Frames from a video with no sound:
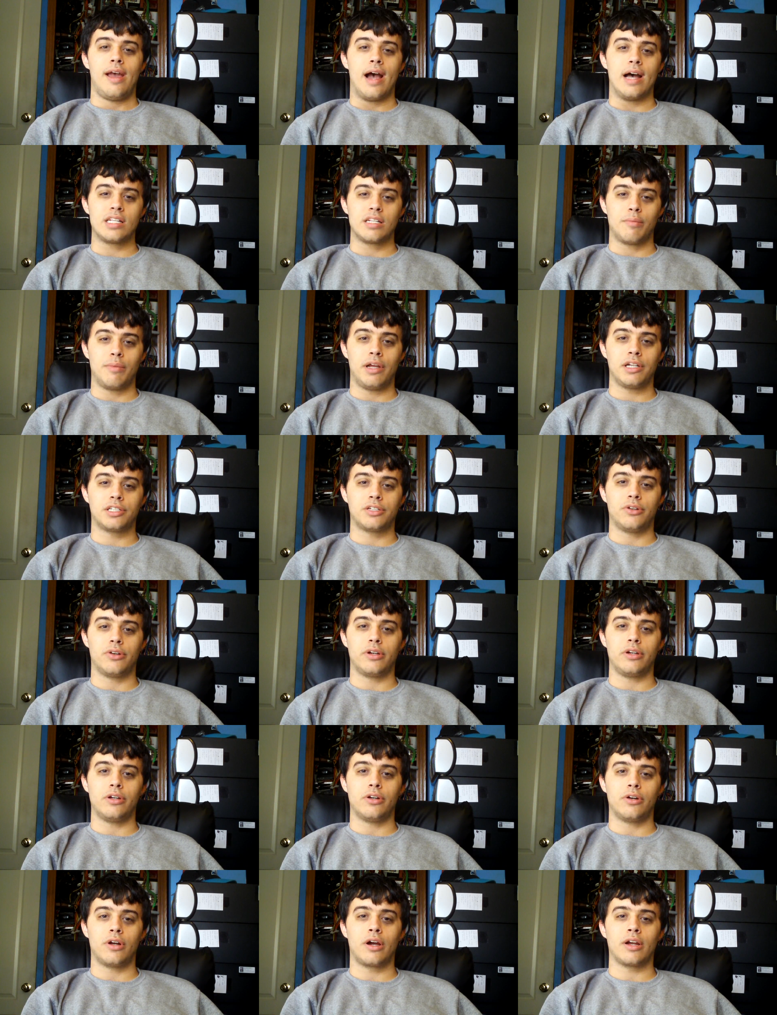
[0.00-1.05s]
As I
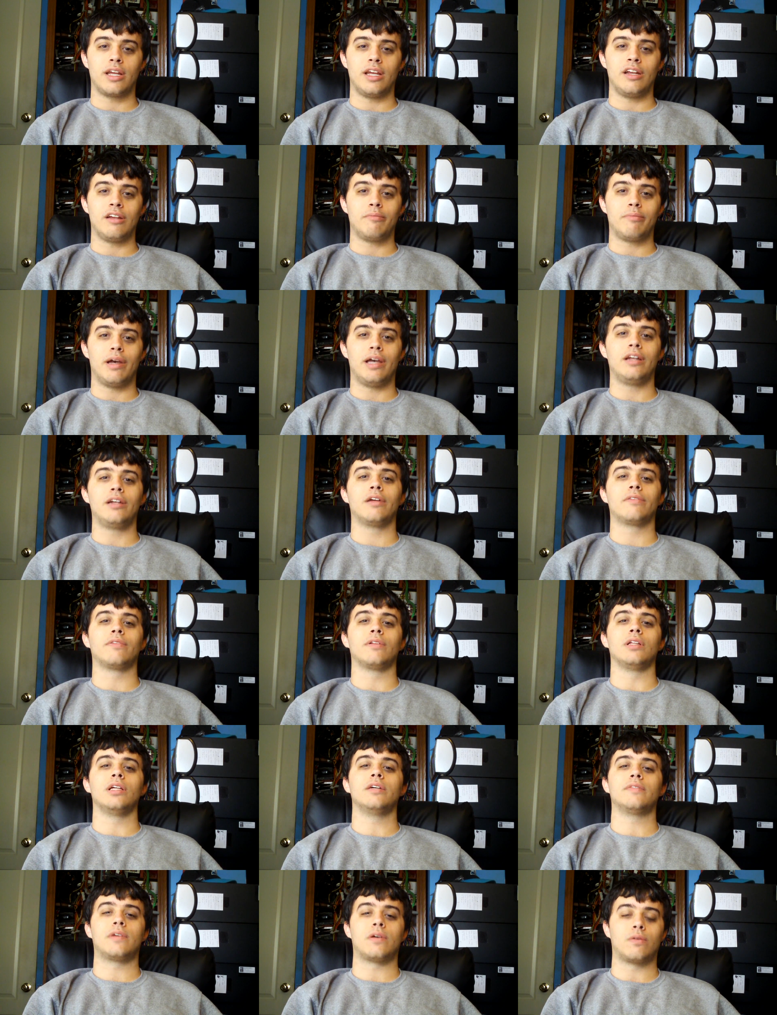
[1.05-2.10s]
mentioned, they're not getting paid enough
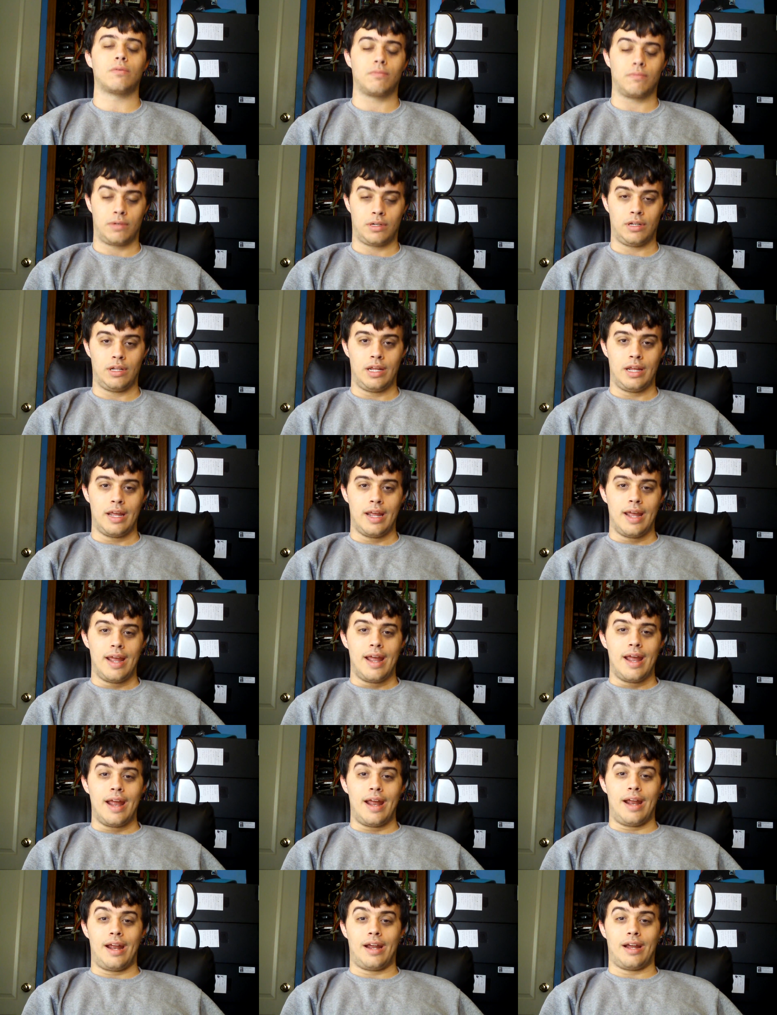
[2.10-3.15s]
to live on,
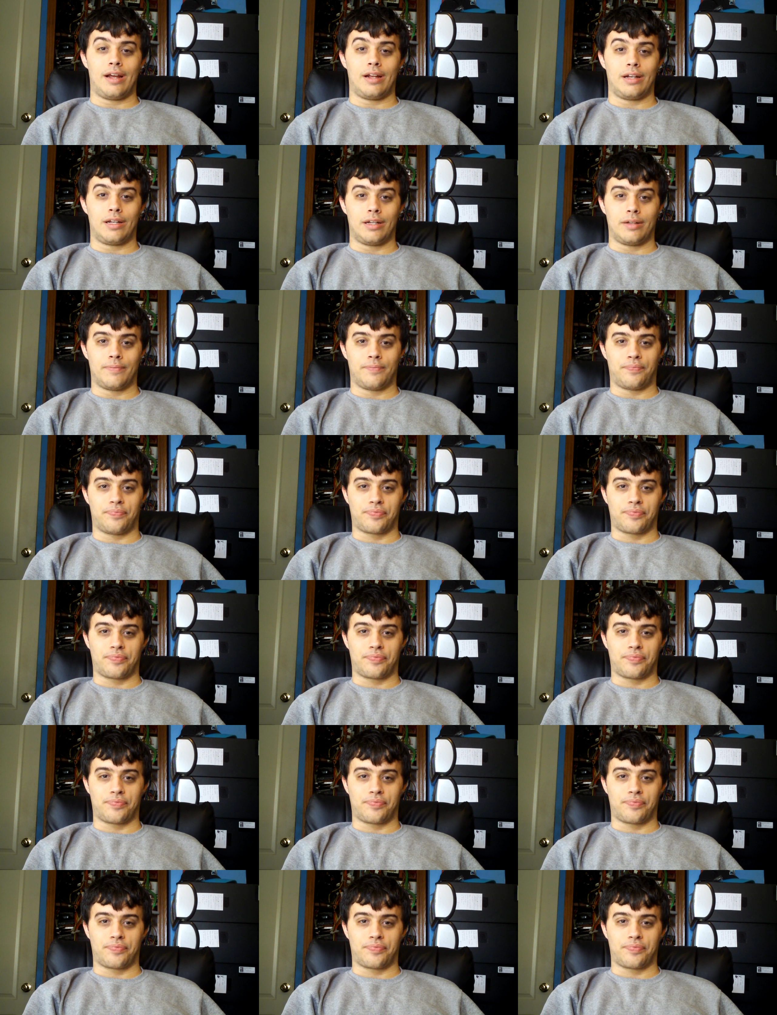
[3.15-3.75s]
and